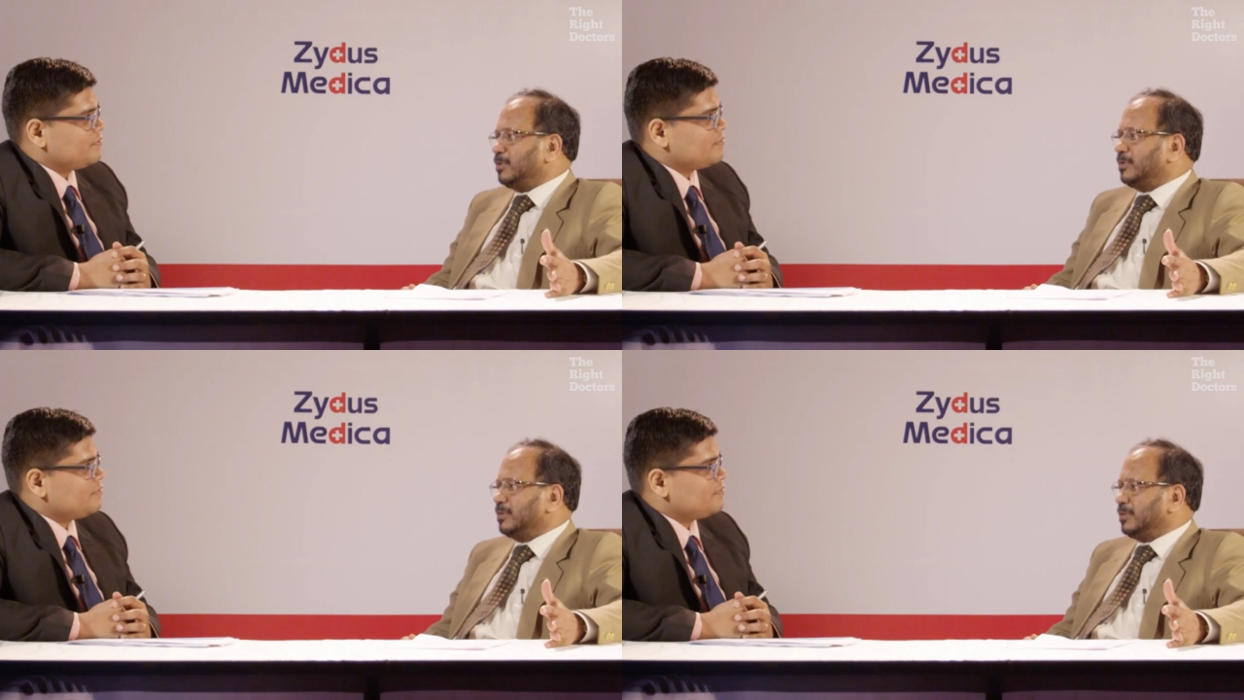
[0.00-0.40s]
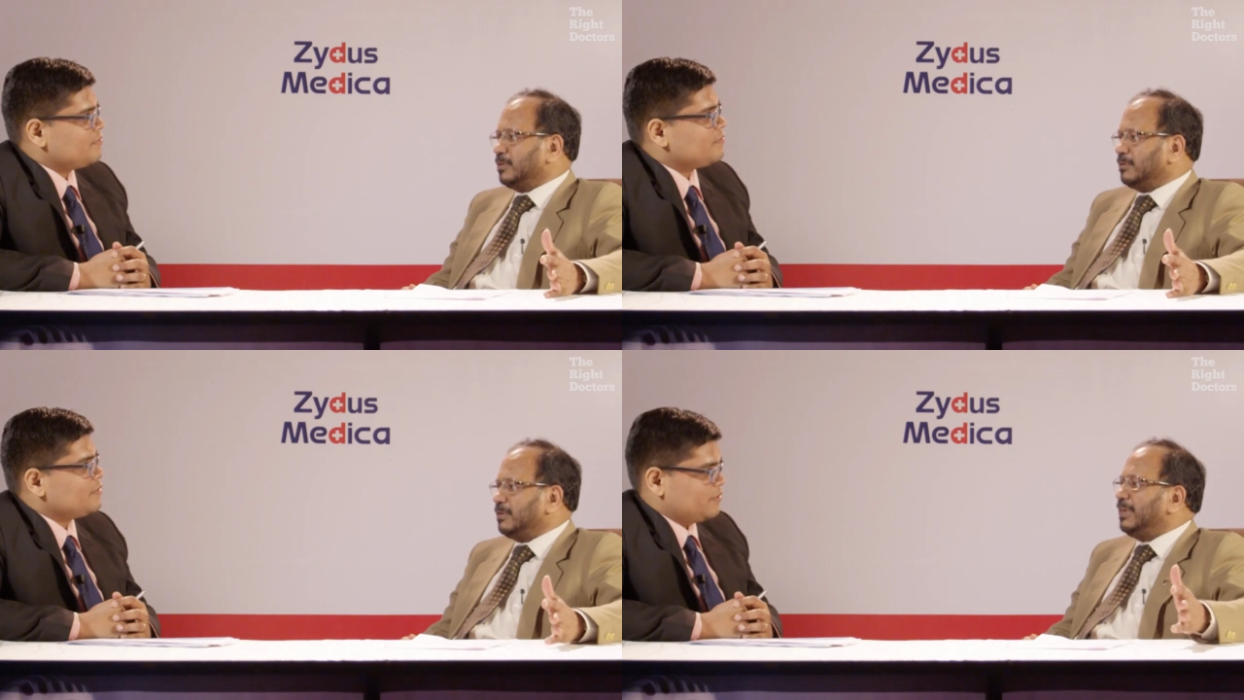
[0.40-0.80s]
Speaker 1: down
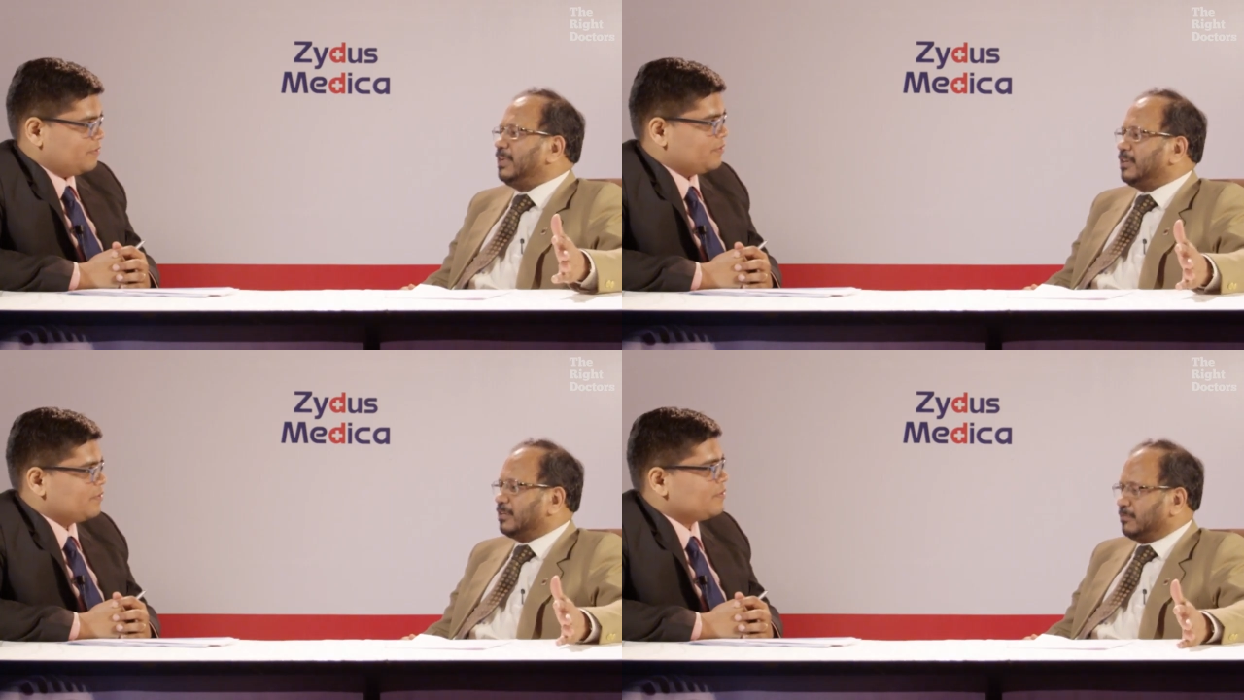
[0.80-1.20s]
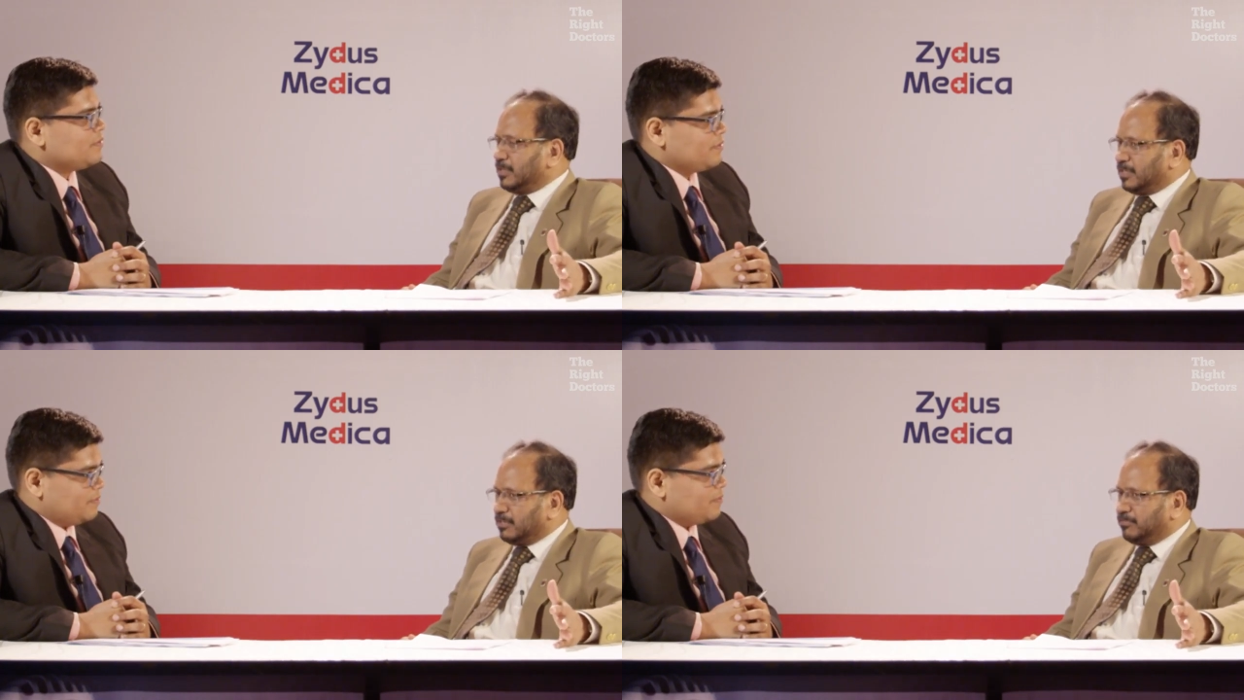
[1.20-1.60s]
really
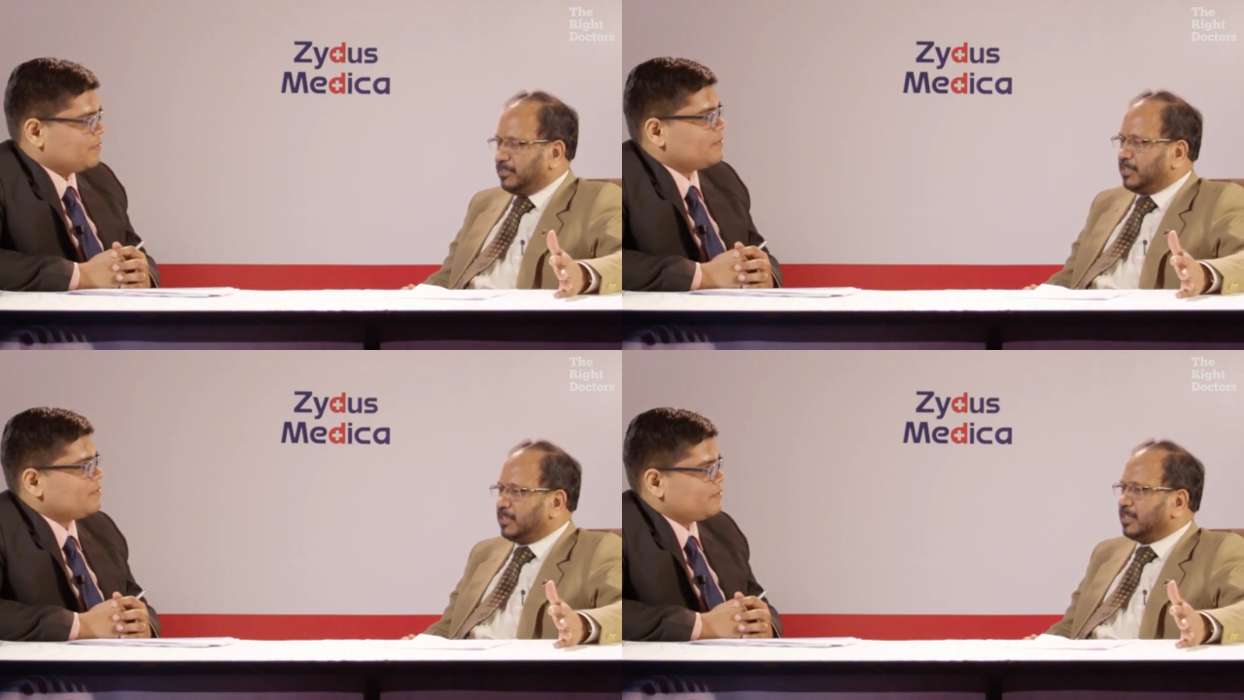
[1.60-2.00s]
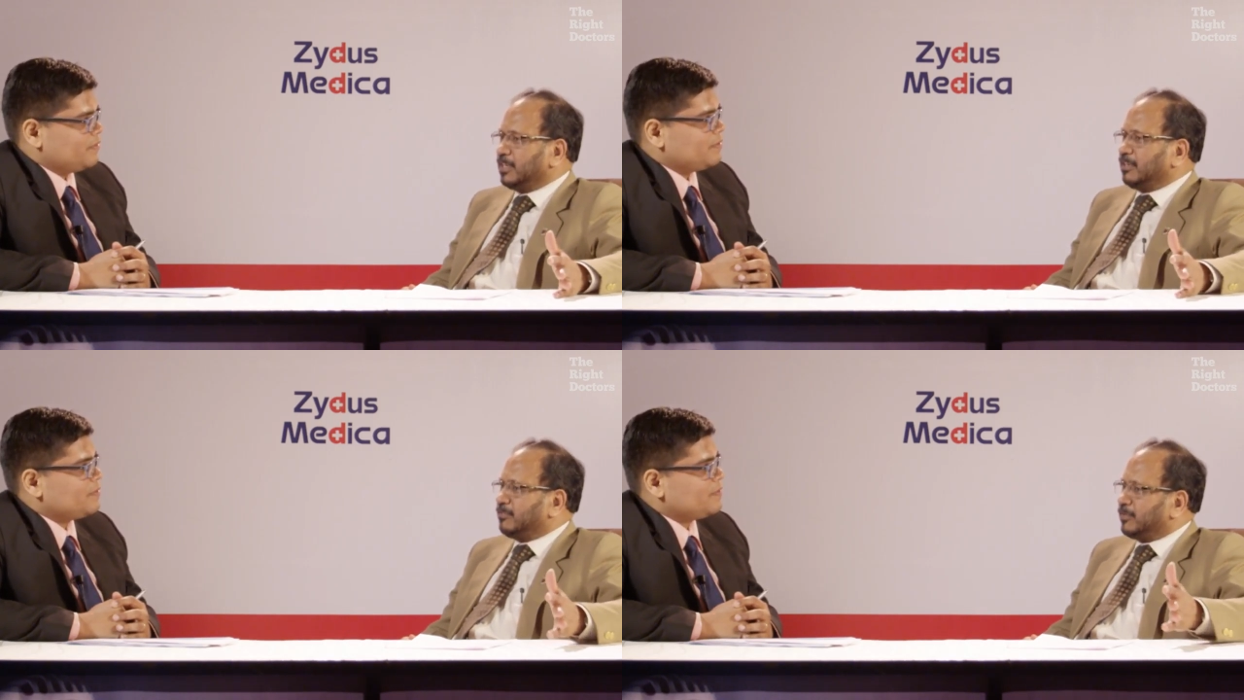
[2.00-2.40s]
co convenient
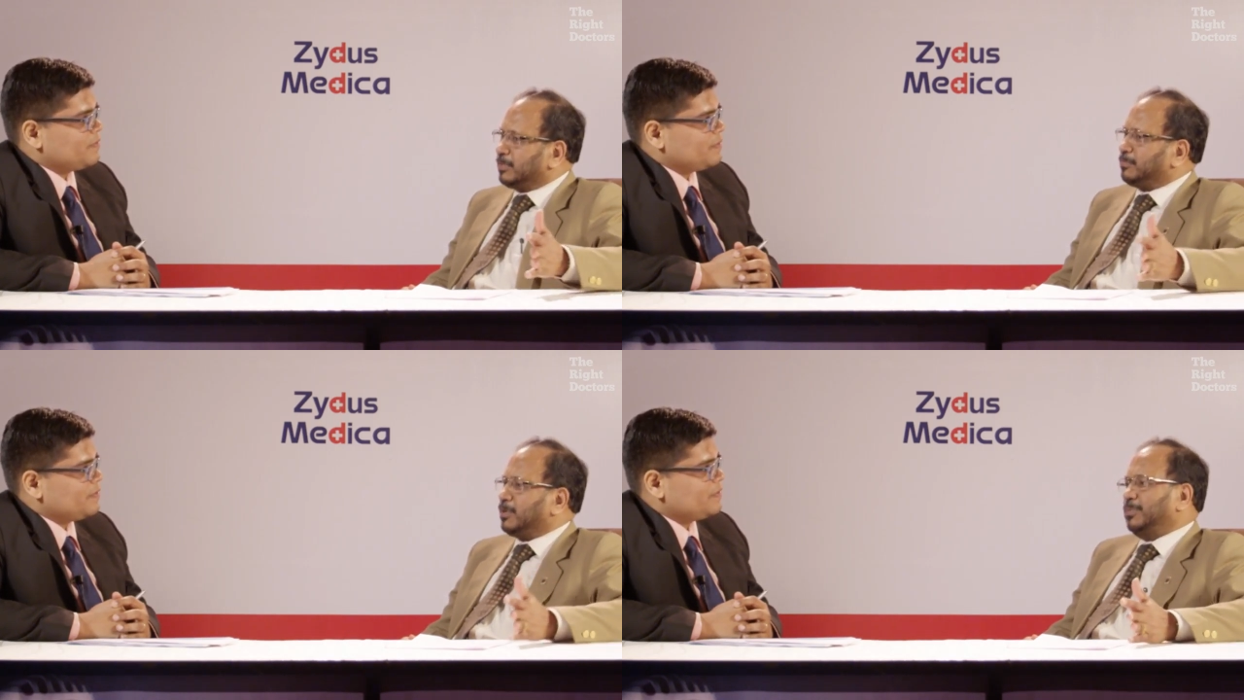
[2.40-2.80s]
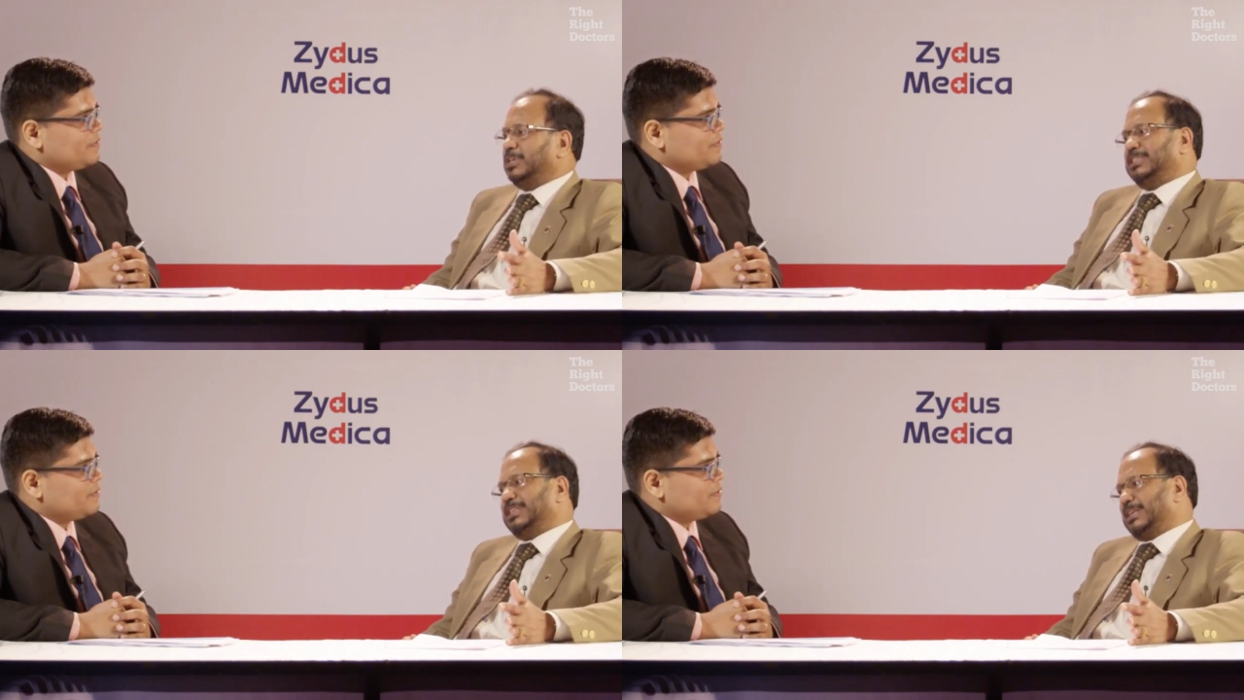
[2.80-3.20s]
for the
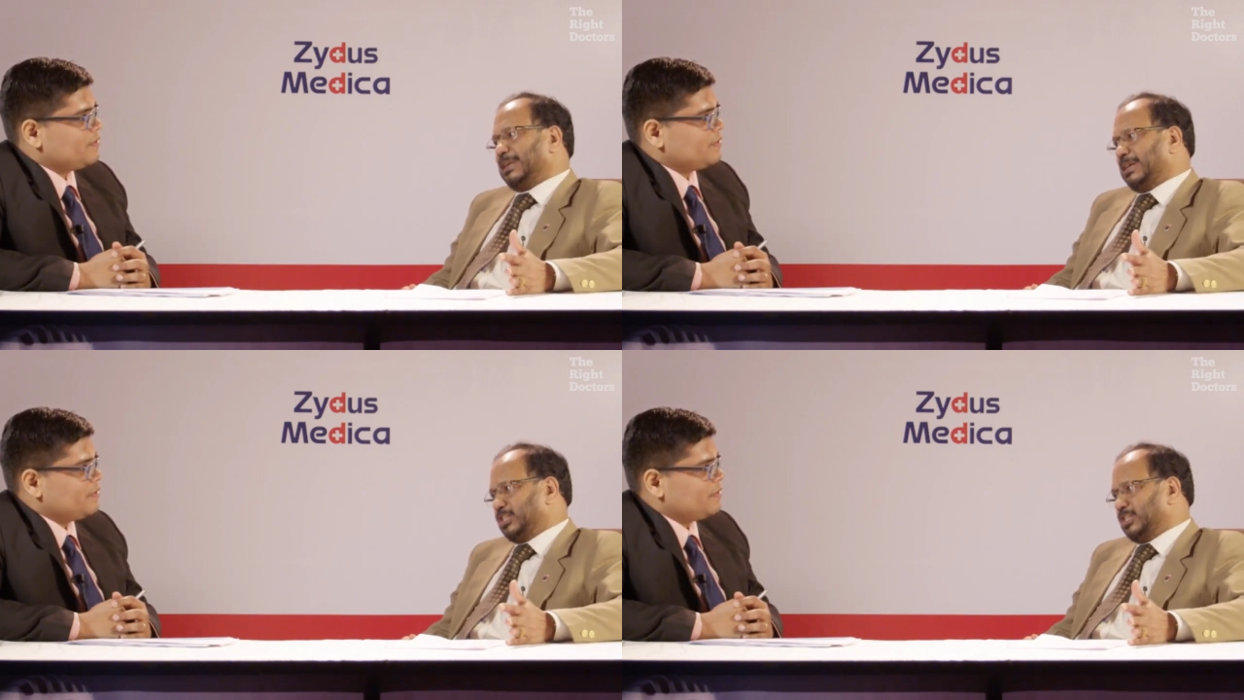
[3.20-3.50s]
population at